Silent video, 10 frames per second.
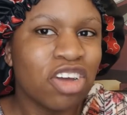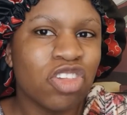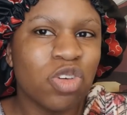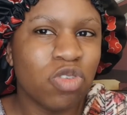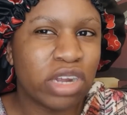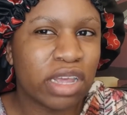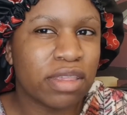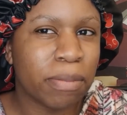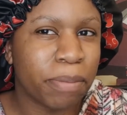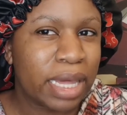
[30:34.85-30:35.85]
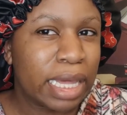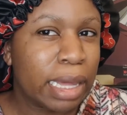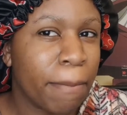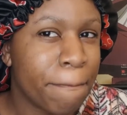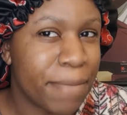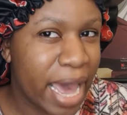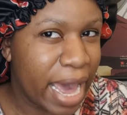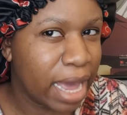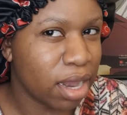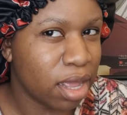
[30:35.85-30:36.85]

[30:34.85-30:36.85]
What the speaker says: to just be bad.